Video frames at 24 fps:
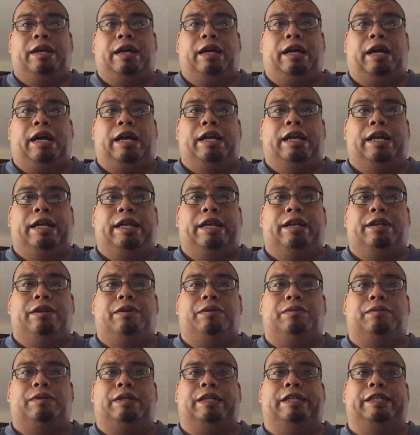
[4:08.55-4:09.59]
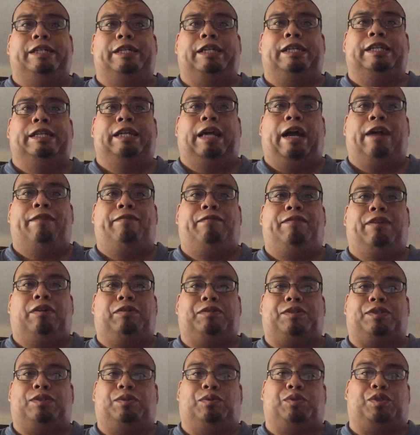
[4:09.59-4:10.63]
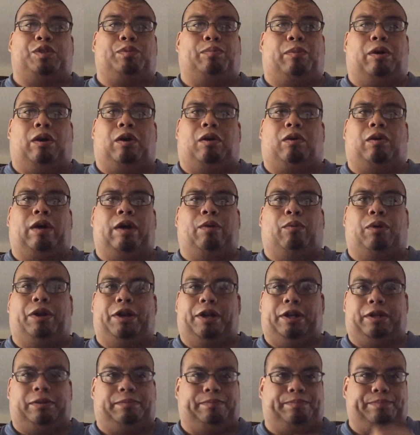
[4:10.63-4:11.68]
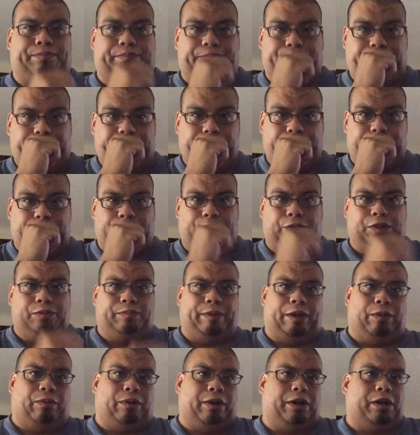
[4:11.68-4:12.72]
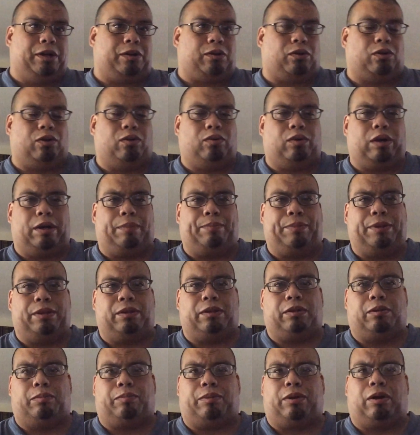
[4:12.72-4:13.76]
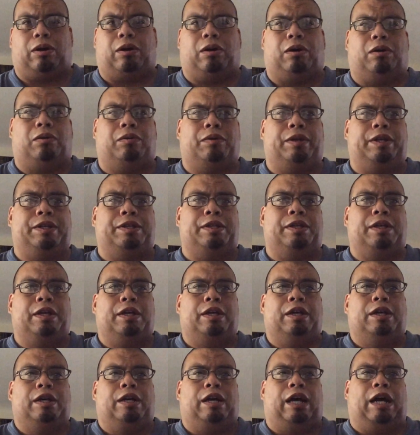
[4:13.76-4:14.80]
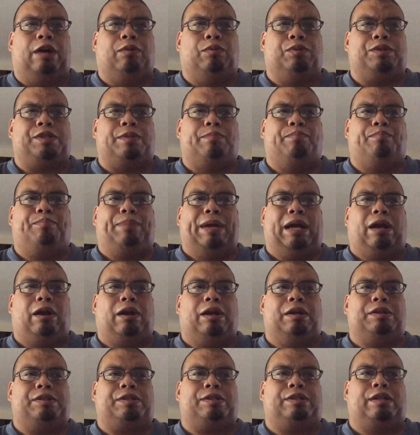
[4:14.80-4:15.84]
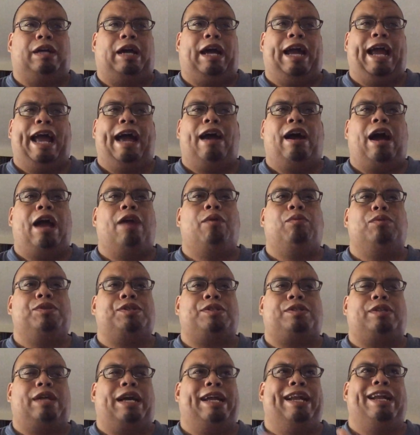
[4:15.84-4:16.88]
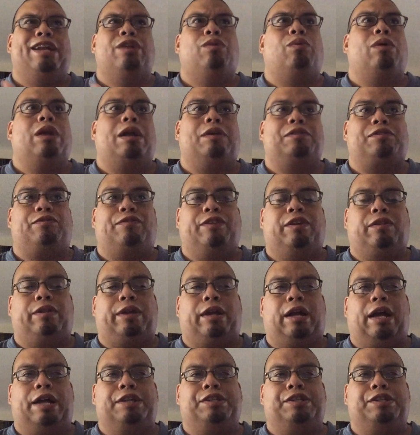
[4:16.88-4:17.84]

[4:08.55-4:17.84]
I felt so small. I wanted to curl up in a little ball, and I was embarrassed. I didn't know what I was feeling.